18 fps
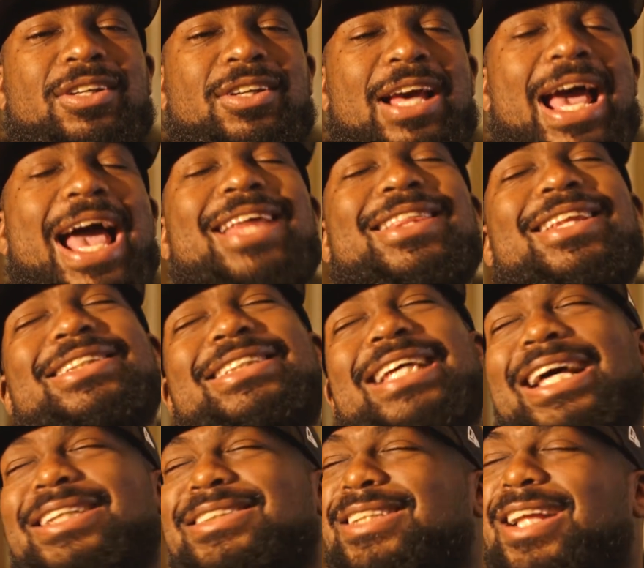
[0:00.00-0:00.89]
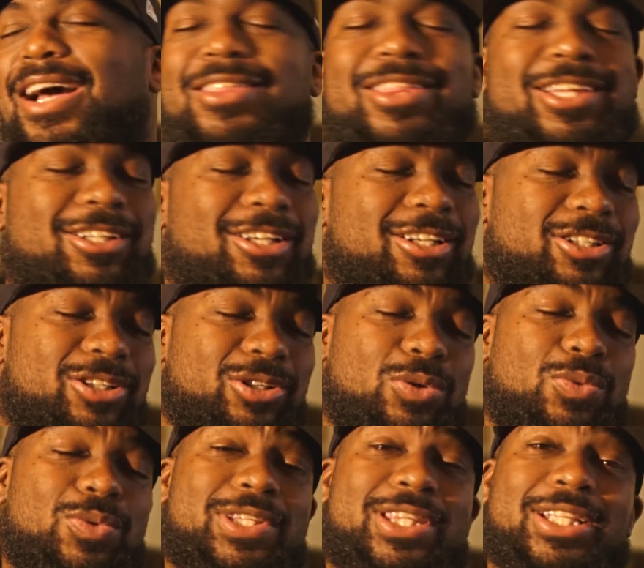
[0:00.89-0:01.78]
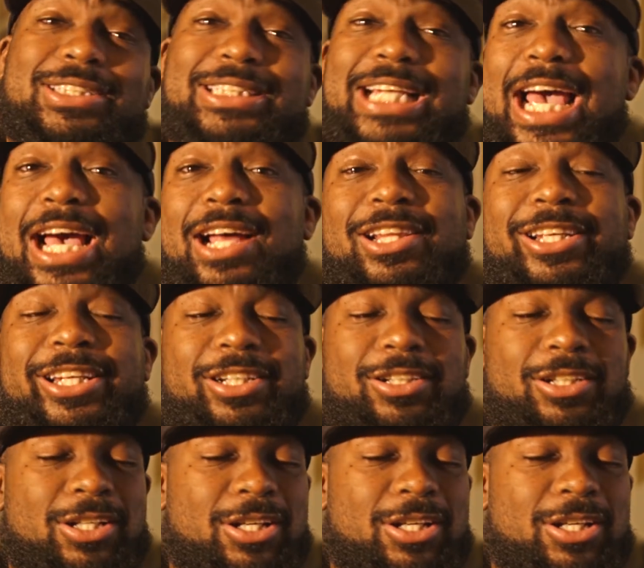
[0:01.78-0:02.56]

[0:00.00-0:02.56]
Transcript: And this has nothing to do with the talent,